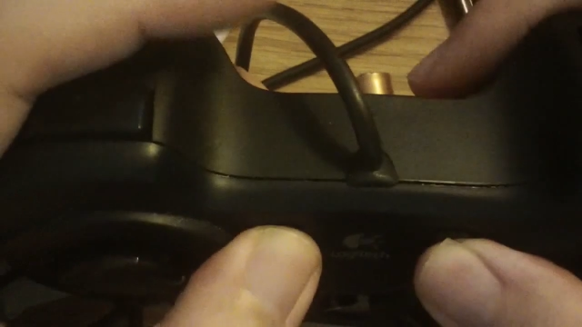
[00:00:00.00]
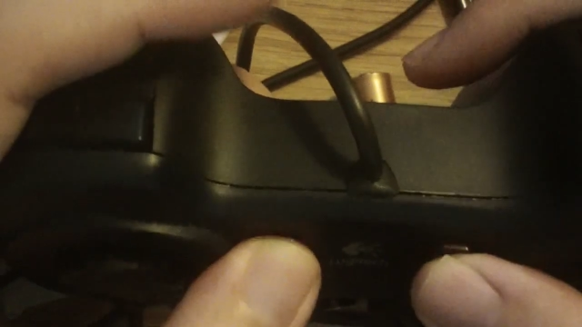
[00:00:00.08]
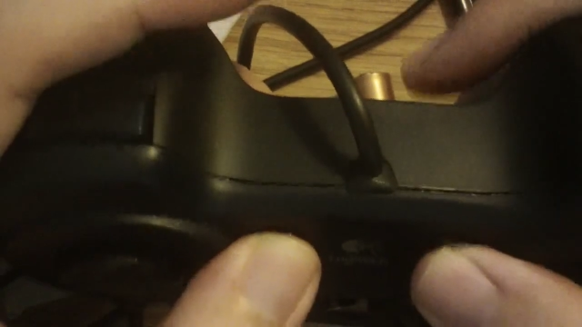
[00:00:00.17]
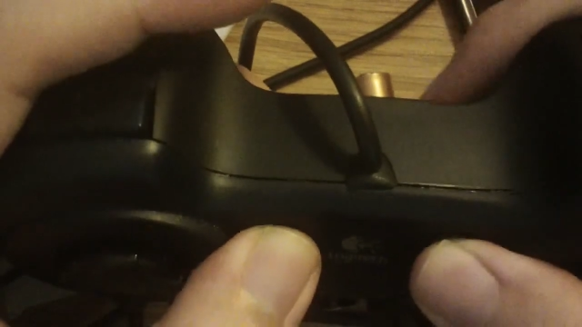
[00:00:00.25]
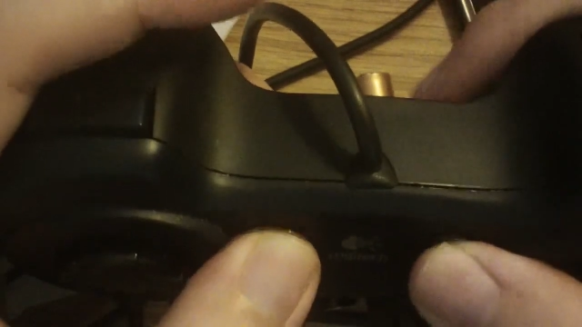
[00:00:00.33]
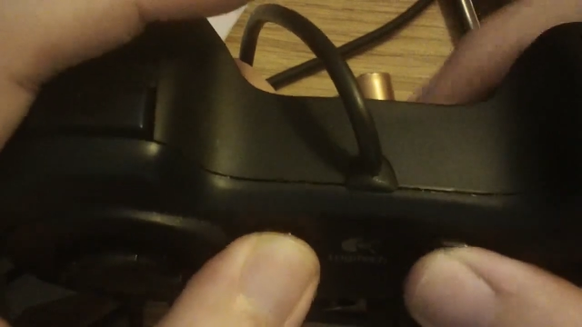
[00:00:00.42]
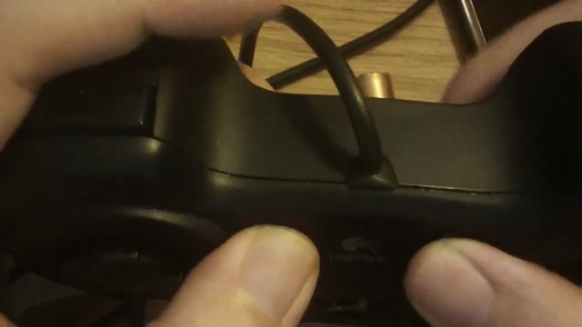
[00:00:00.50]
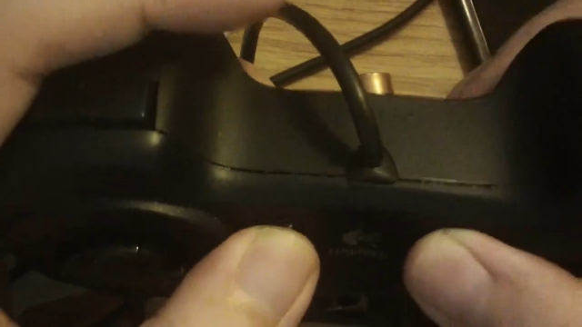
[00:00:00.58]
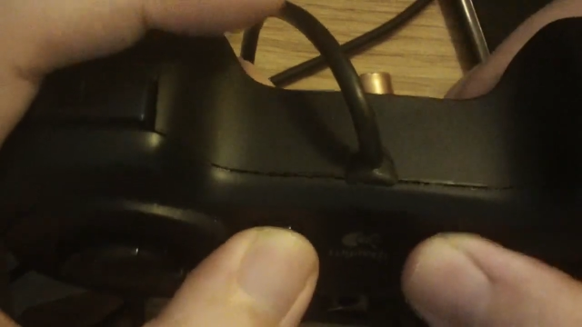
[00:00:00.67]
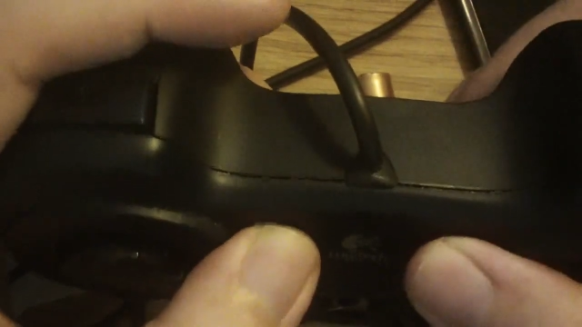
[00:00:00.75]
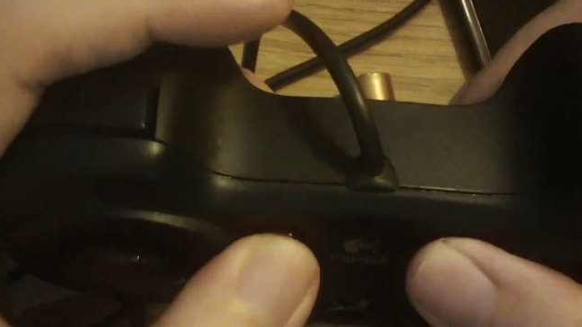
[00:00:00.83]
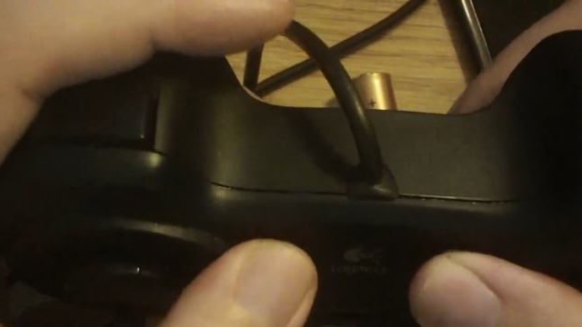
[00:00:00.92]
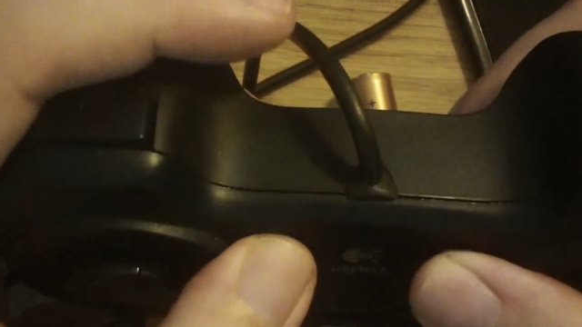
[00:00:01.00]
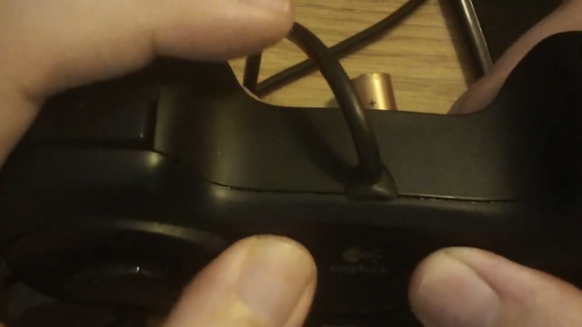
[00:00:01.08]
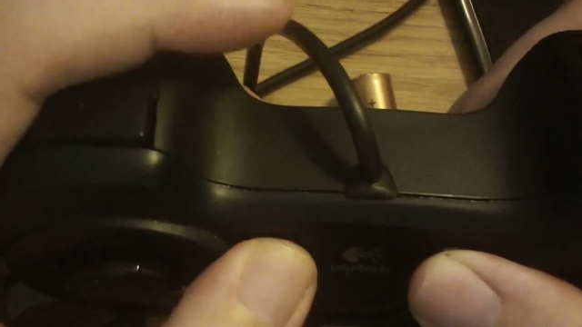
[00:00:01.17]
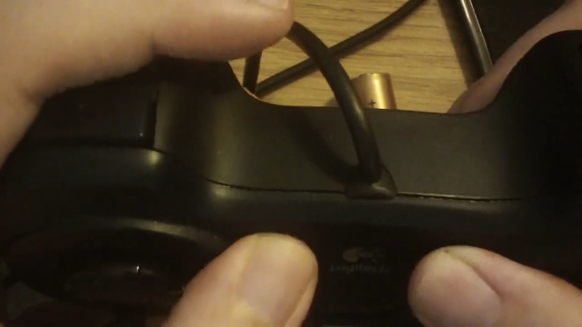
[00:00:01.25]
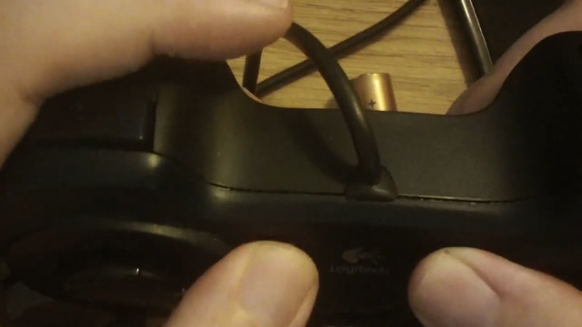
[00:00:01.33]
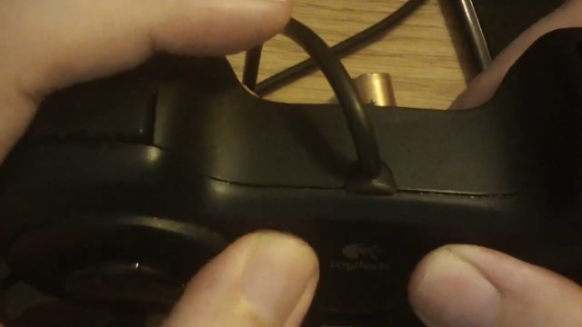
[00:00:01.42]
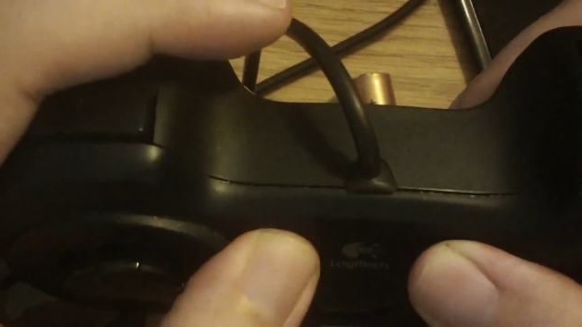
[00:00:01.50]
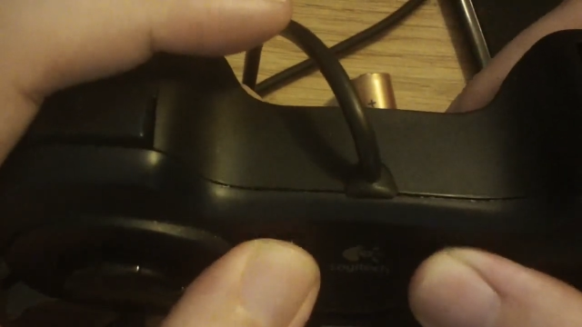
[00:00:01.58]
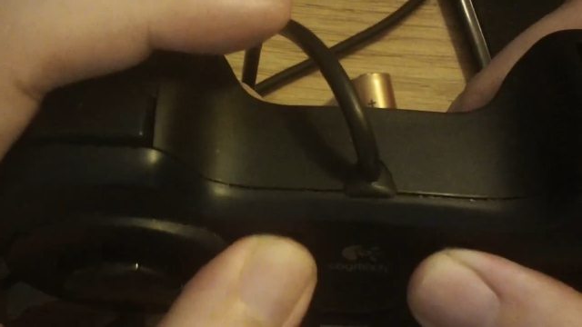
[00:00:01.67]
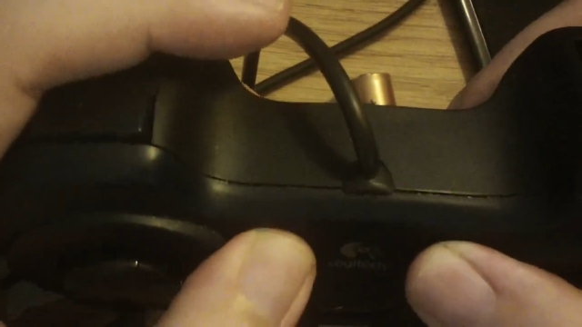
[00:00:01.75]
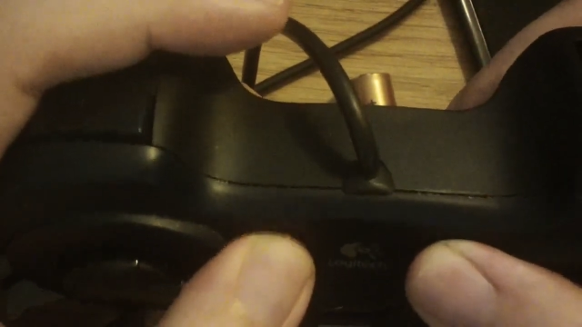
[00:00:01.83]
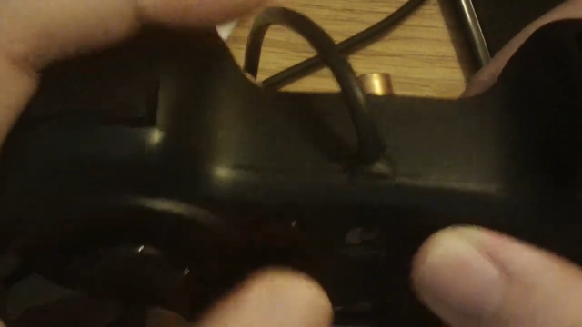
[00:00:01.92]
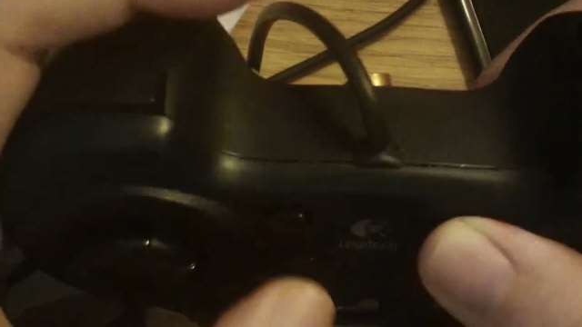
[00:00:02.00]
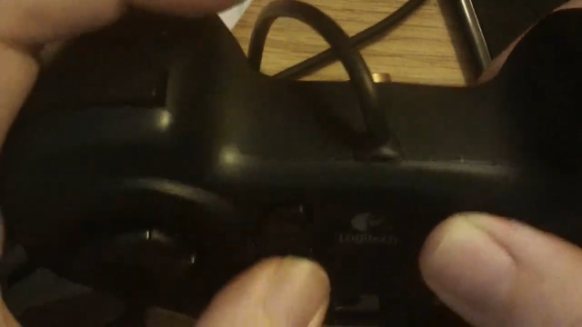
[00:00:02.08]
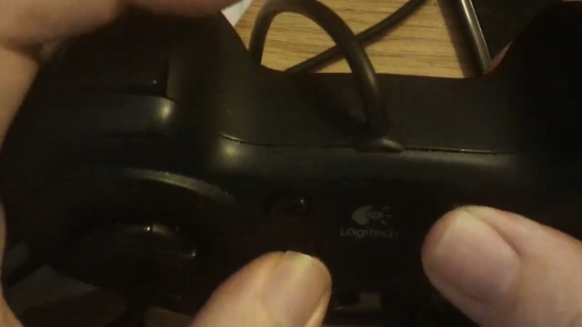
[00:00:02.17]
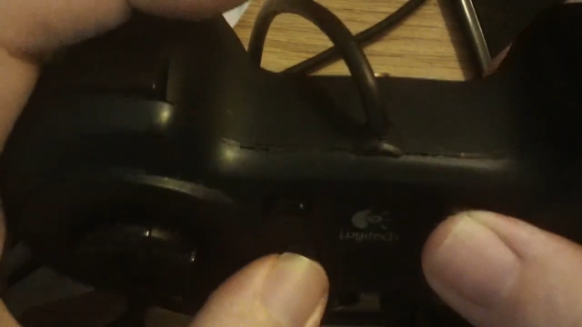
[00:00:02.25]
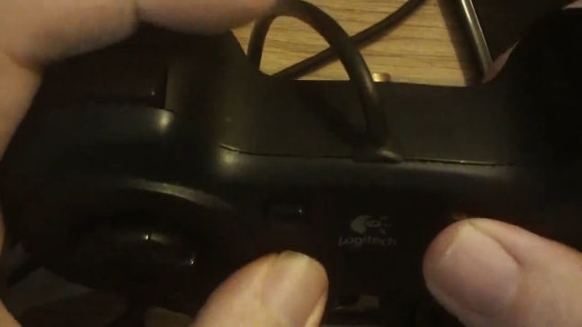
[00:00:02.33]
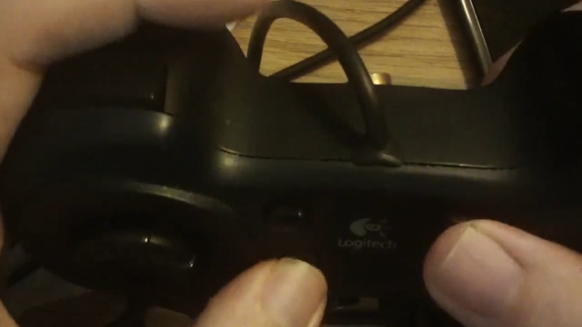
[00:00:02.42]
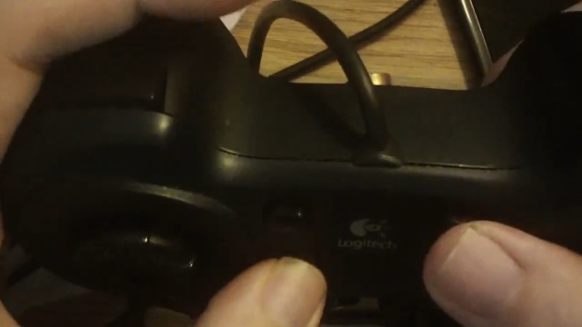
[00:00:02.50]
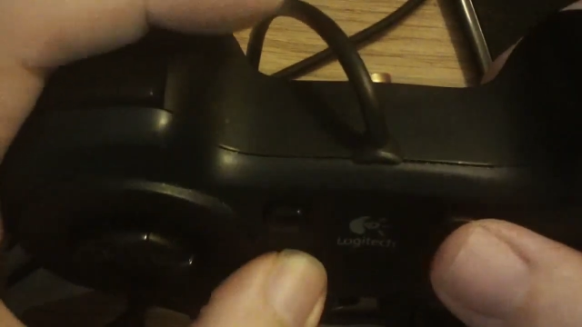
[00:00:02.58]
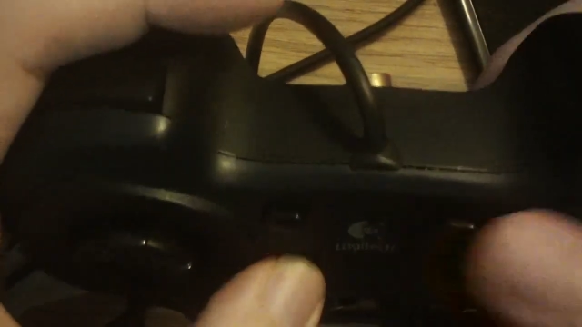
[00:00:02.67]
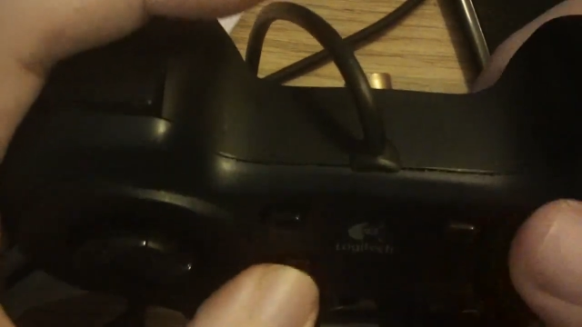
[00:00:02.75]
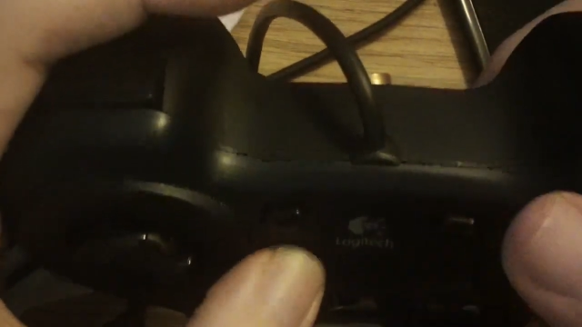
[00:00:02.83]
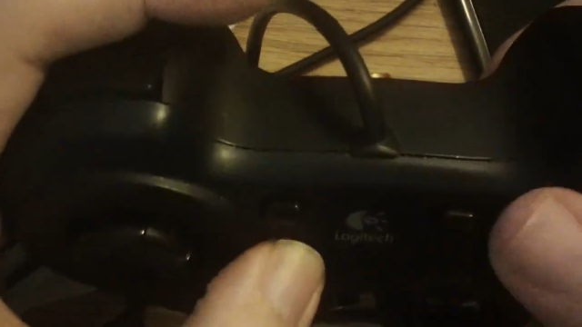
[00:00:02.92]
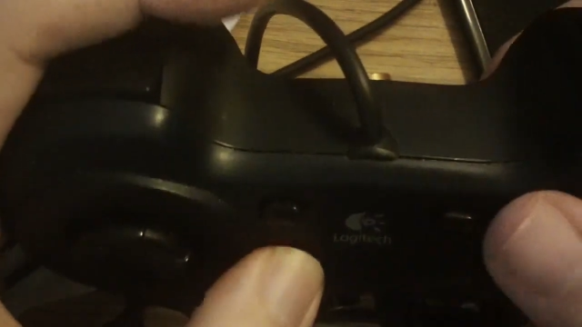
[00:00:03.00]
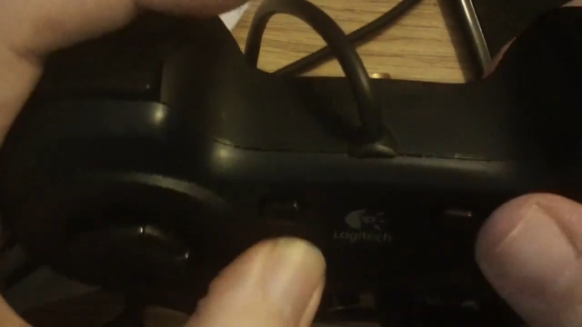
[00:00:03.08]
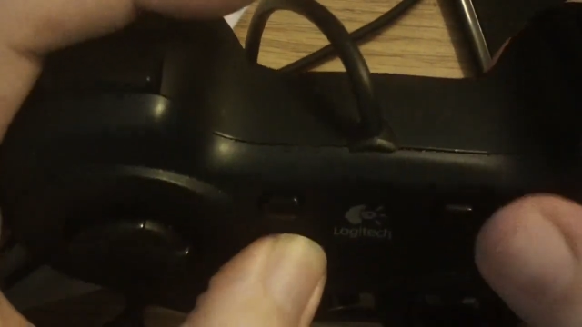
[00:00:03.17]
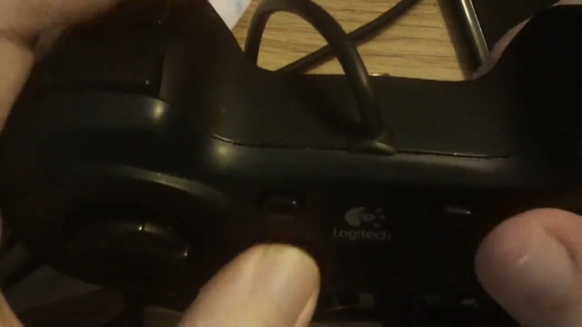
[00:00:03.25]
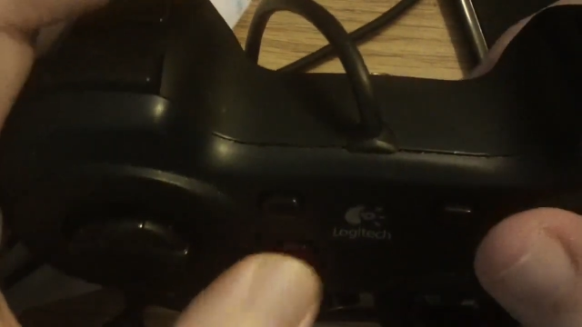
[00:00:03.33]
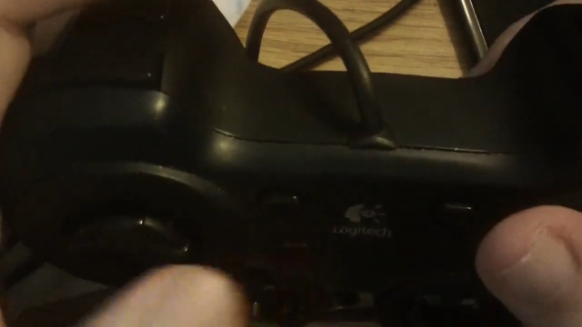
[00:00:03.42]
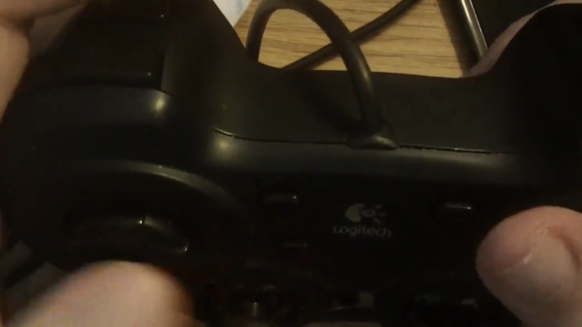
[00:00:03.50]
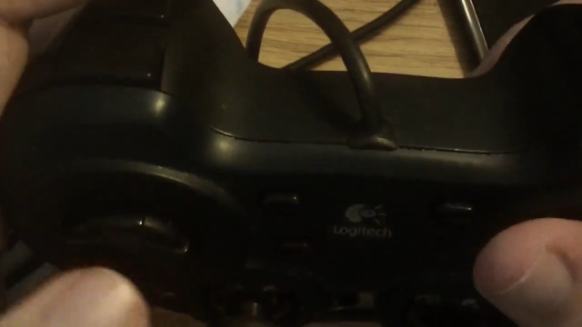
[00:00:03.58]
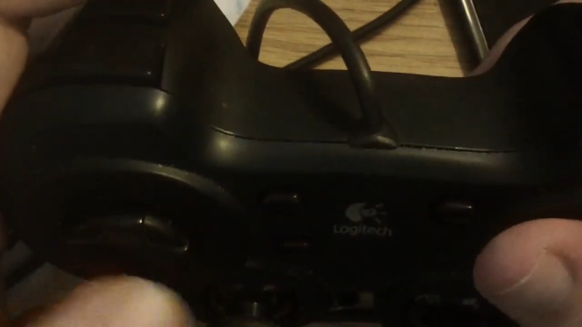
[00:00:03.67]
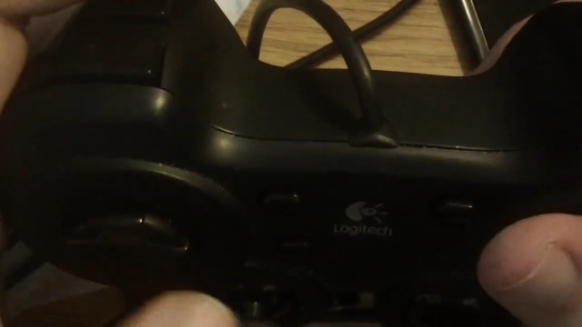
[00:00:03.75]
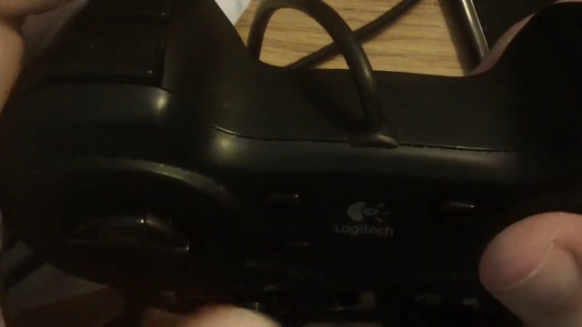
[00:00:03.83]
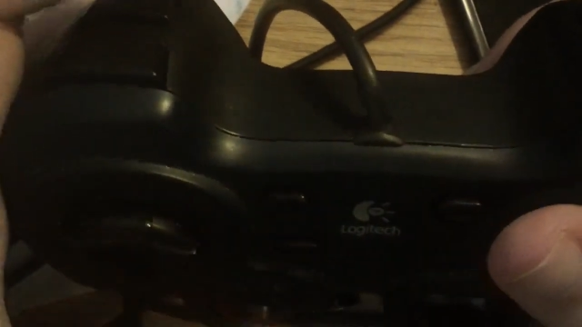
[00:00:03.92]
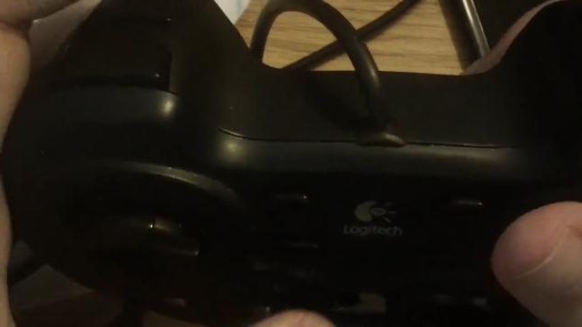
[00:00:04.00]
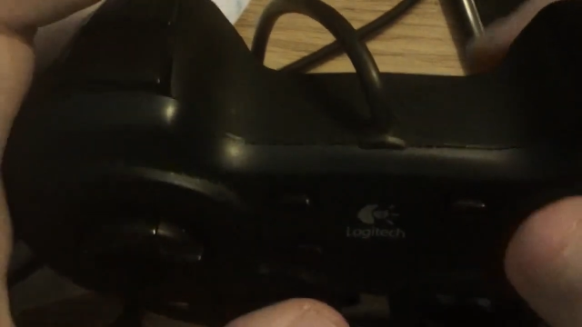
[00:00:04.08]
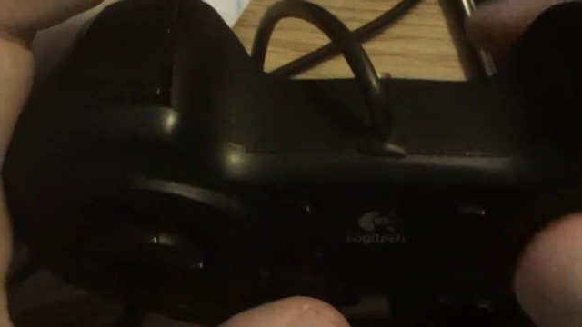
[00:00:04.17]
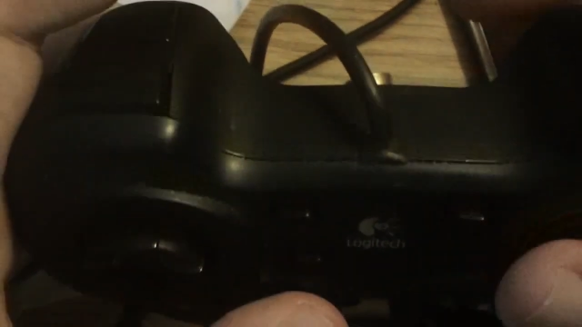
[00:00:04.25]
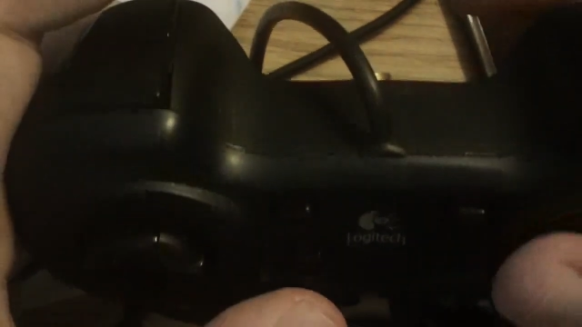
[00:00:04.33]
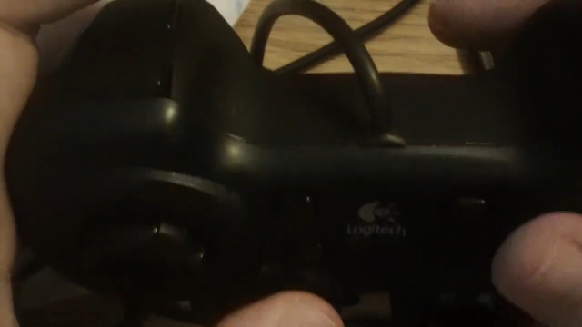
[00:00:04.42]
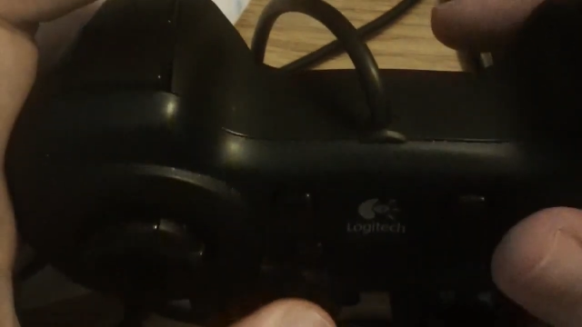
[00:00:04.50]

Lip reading: (no speaker visible)